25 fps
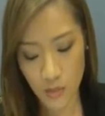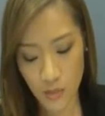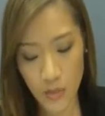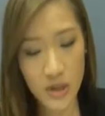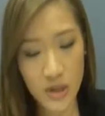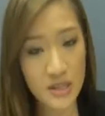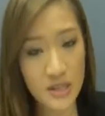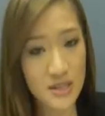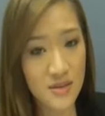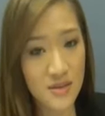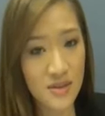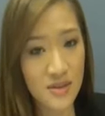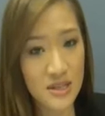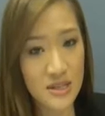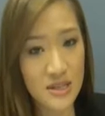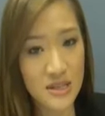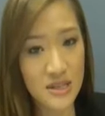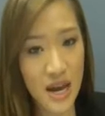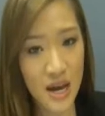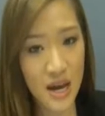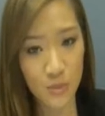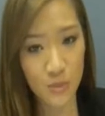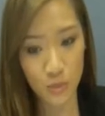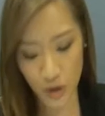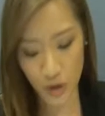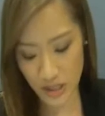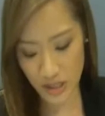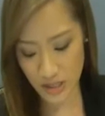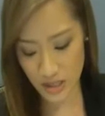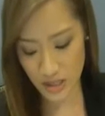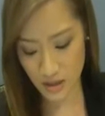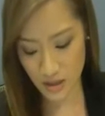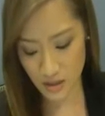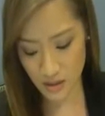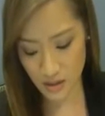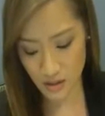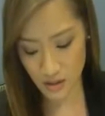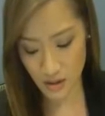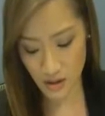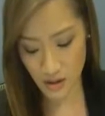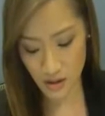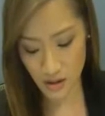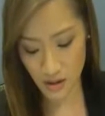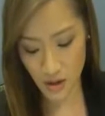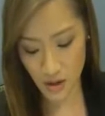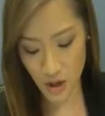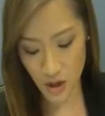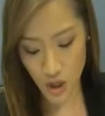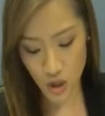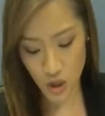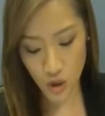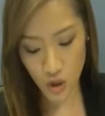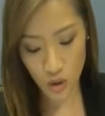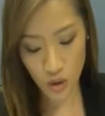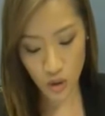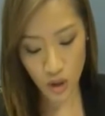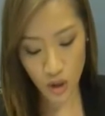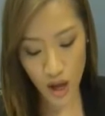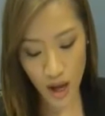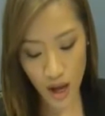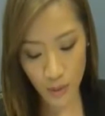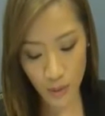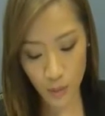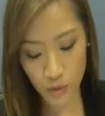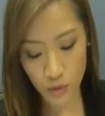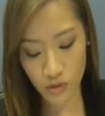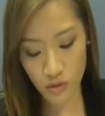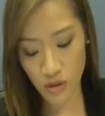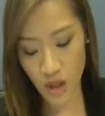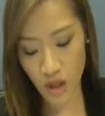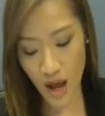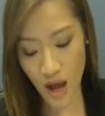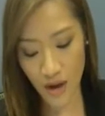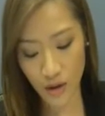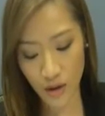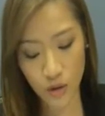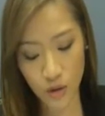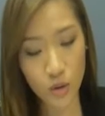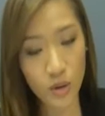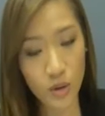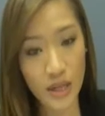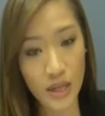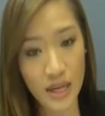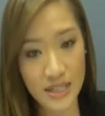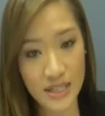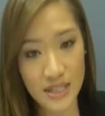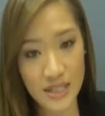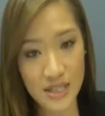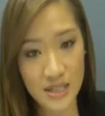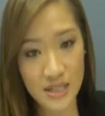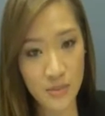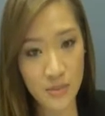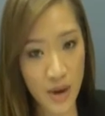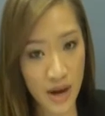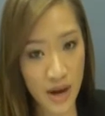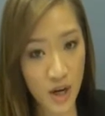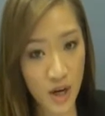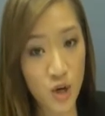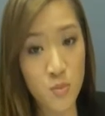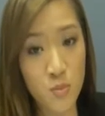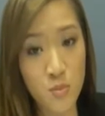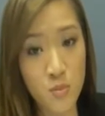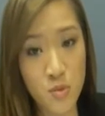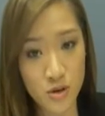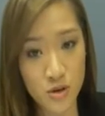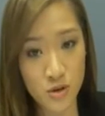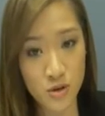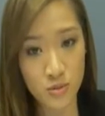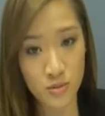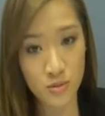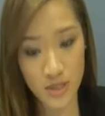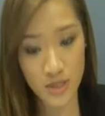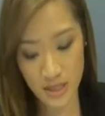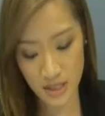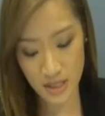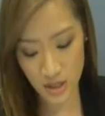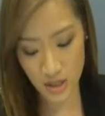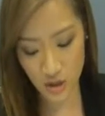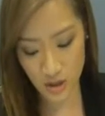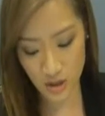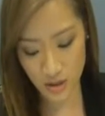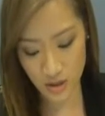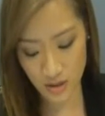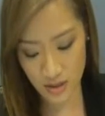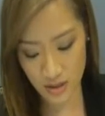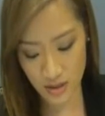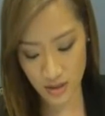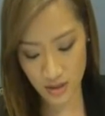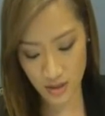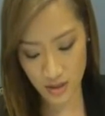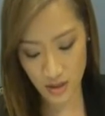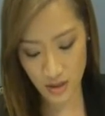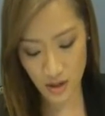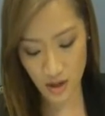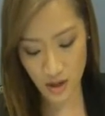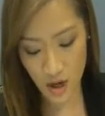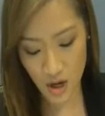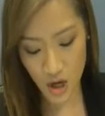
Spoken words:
Because of the same reason. Your client will rely on your letter to make commercial decisions.